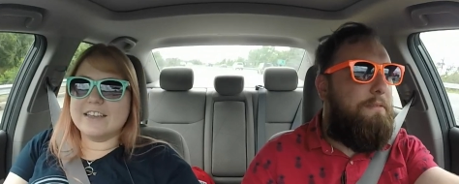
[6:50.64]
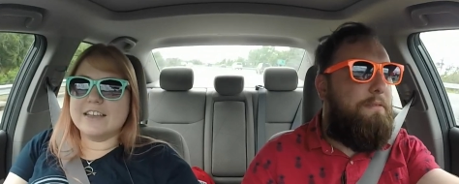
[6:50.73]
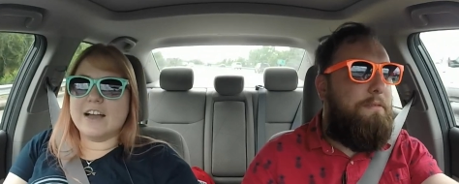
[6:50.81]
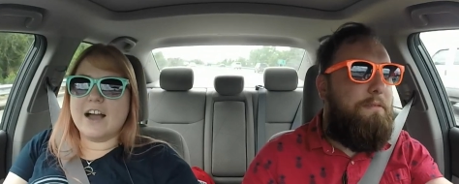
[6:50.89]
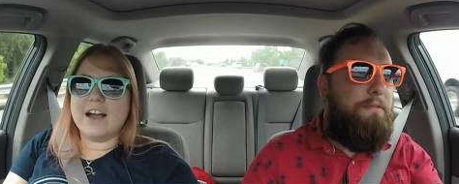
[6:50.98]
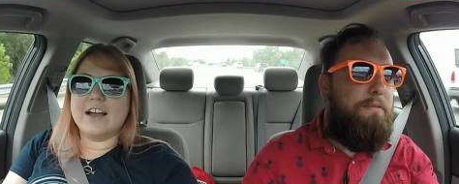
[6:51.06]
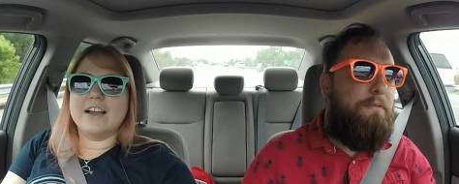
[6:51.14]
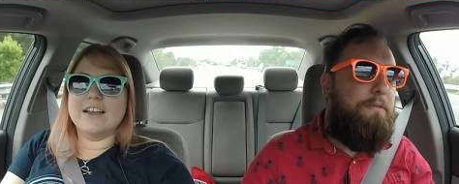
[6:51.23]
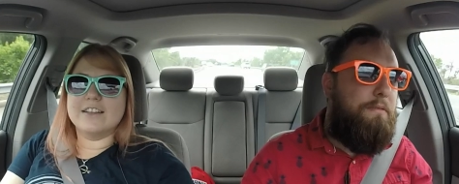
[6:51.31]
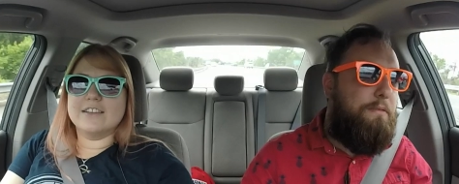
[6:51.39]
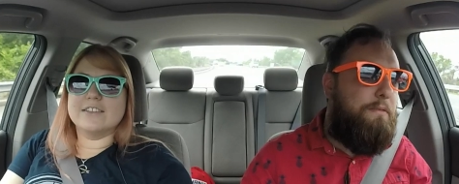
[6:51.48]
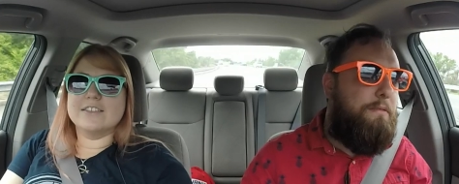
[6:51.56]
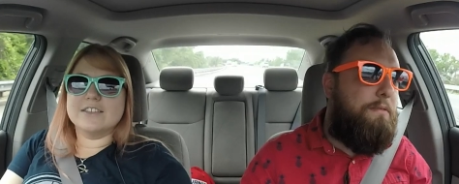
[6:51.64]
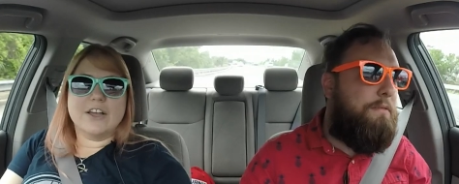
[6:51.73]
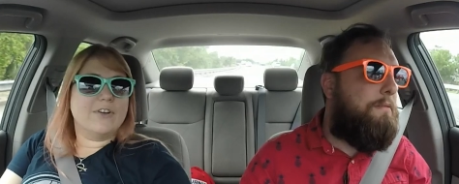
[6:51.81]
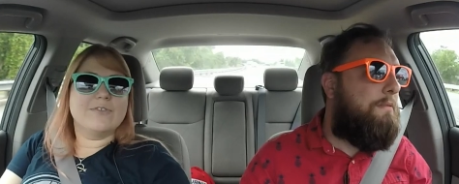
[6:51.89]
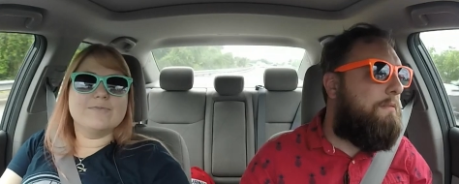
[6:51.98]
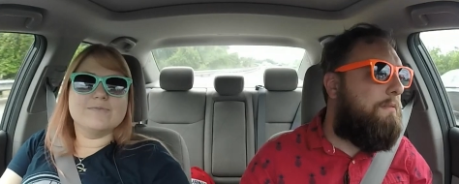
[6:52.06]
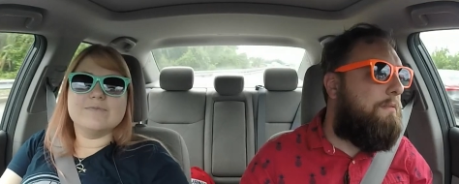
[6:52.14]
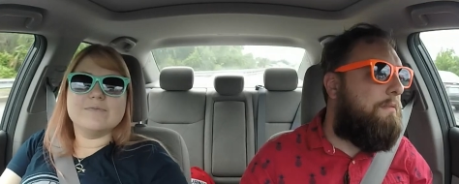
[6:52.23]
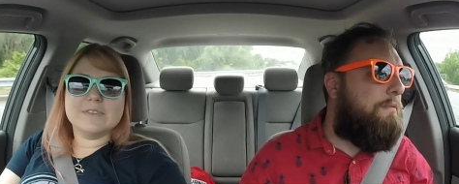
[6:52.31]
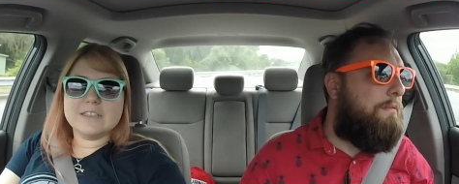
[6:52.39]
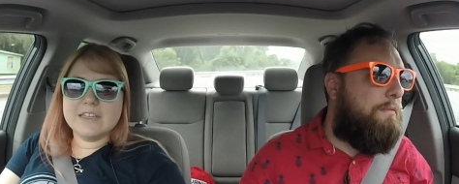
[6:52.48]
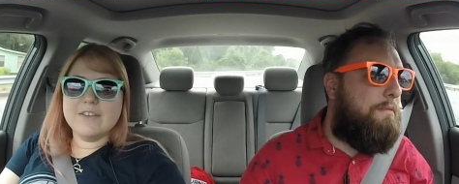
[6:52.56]
Speaker 1: I you know
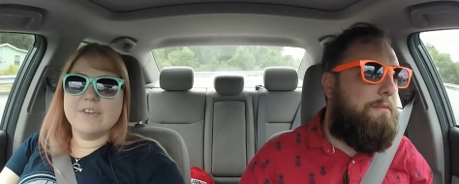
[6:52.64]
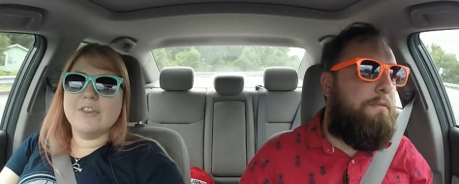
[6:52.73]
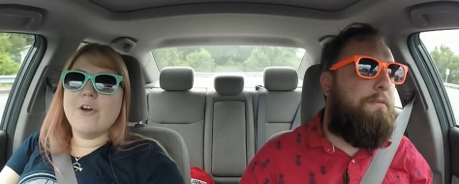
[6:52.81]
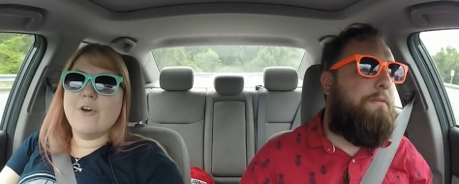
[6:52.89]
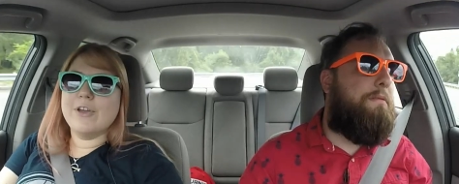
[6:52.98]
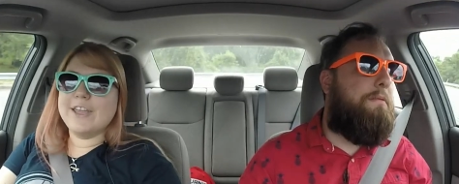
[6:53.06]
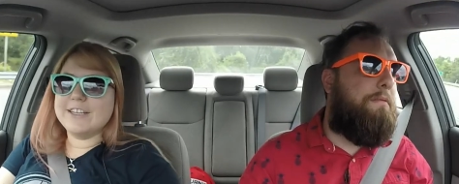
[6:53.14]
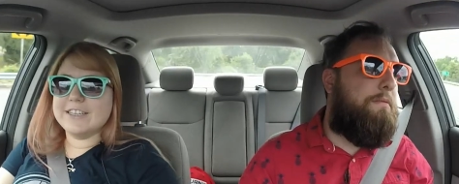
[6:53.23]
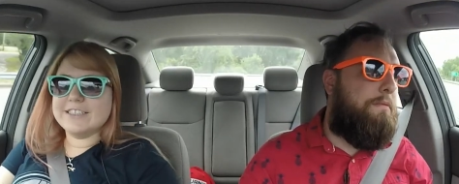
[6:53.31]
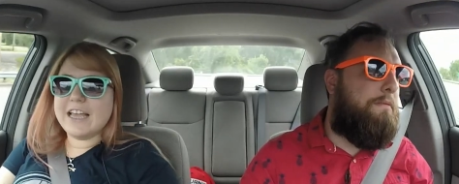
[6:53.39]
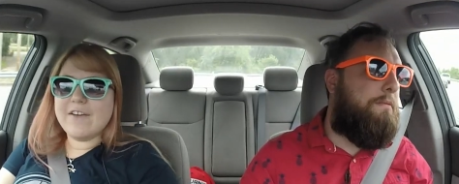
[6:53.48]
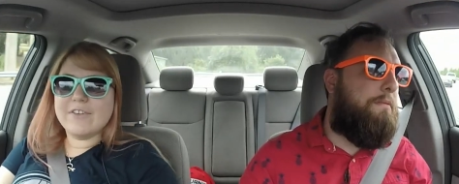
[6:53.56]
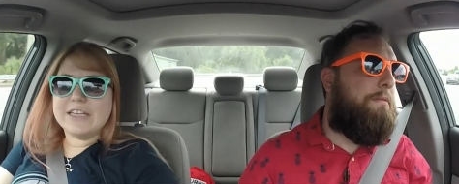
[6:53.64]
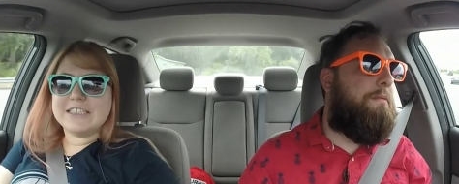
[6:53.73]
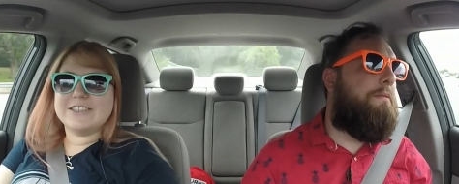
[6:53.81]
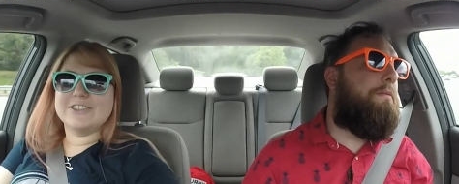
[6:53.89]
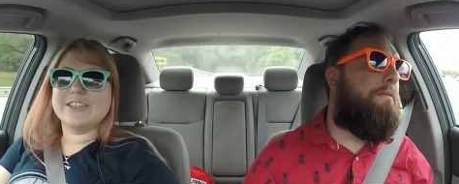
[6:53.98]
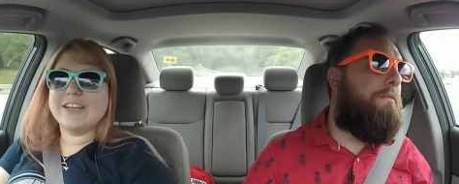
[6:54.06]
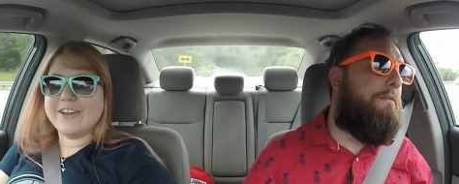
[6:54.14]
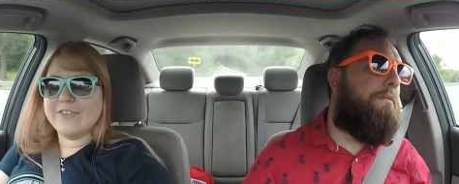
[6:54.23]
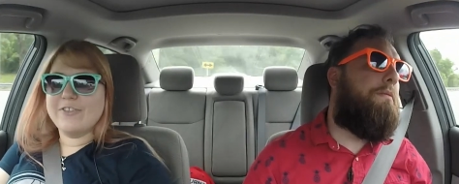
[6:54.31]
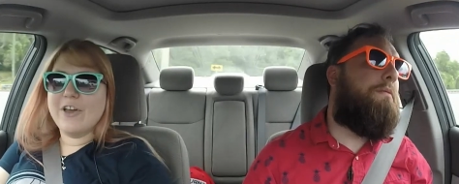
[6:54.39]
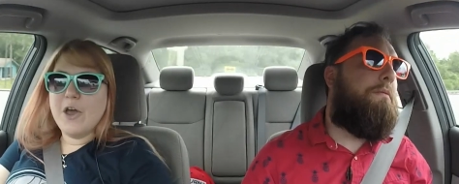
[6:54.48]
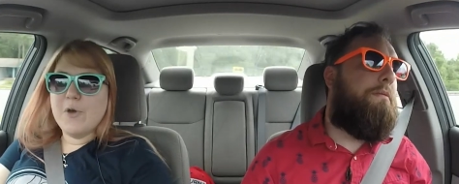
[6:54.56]
even though he does have a history
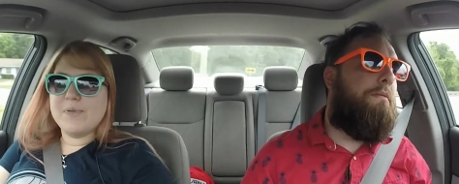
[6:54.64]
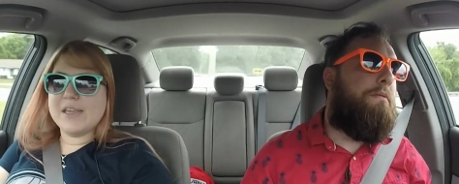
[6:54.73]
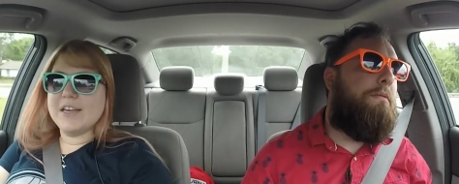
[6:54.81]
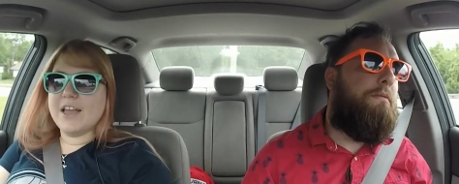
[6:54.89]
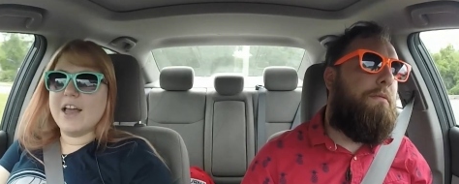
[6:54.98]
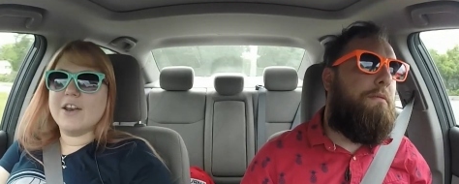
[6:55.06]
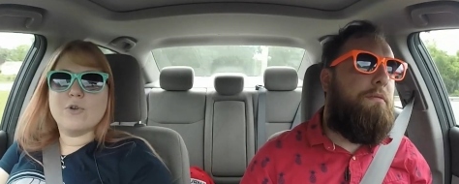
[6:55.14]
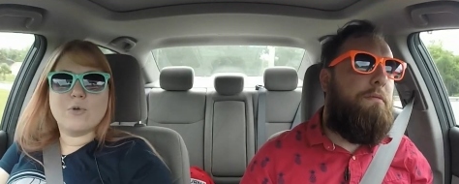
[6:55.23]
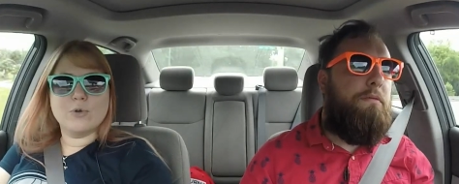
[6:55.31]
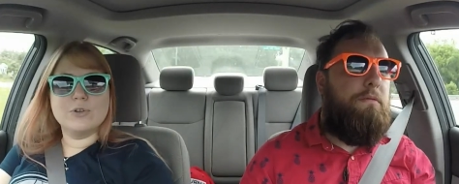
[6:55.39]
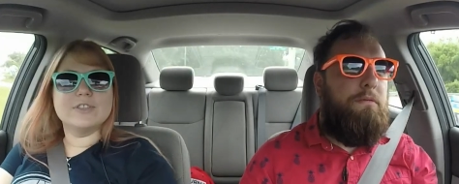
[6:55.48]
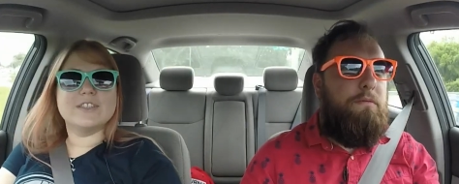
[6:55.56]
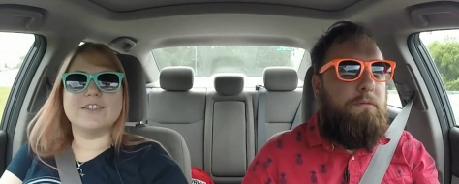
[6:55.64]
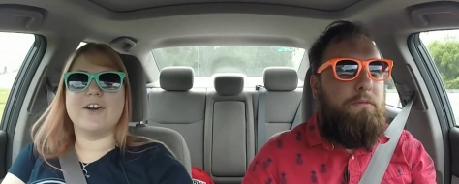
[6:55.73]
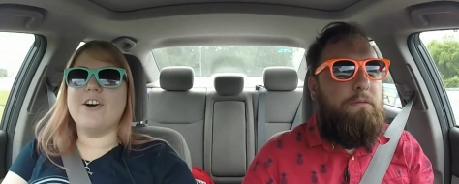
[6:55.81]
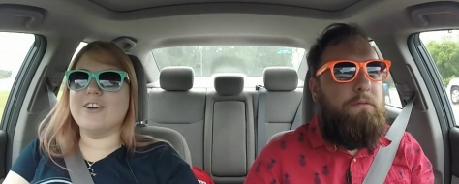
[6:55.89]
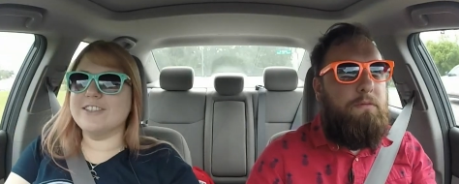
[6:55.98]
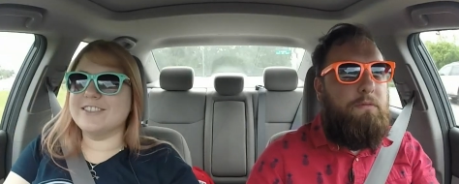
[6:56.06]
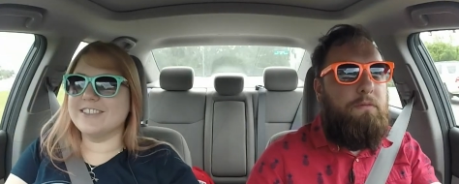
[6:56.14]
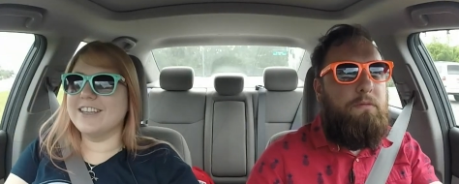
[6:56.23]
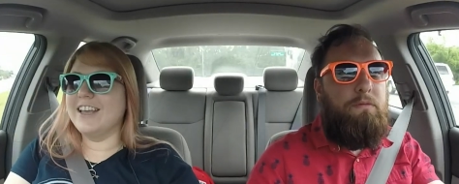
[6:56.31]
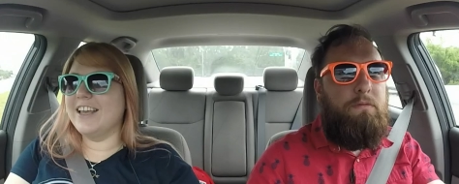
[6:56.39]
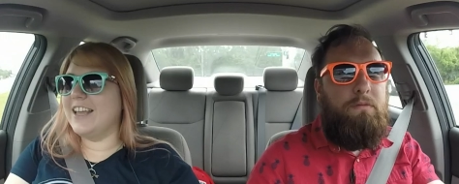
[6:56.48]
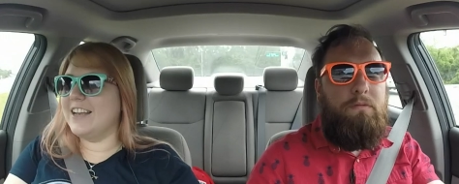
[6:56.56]
of being kind of cruel to dogs
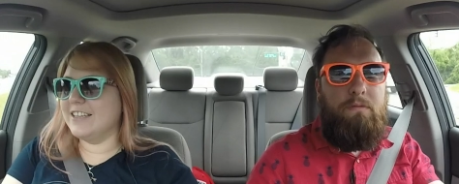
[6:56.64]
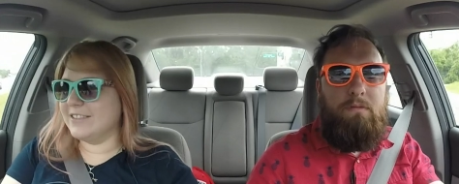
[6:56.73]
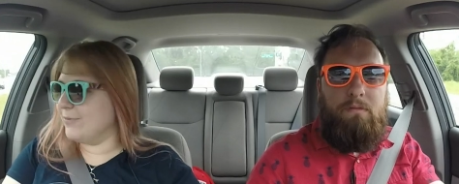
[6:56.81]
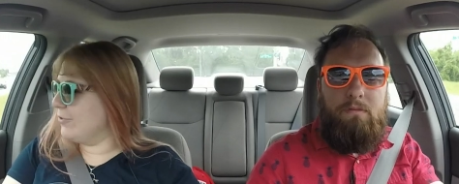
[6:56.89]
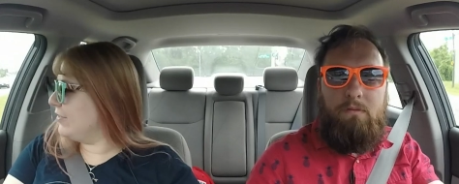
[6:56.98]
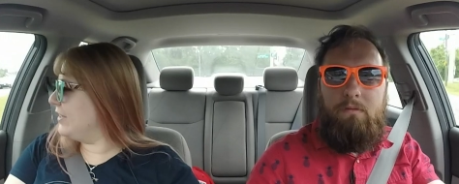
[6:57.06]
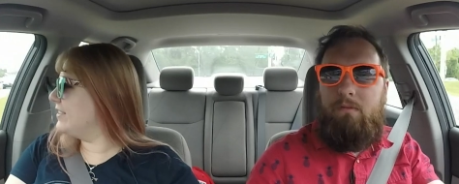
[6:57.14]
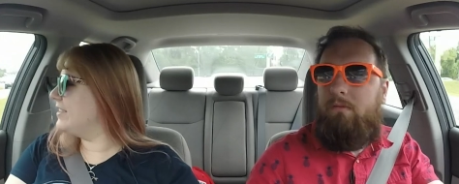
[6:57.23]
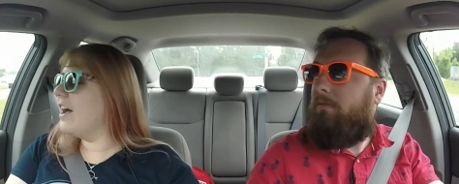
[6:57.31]
in his movies,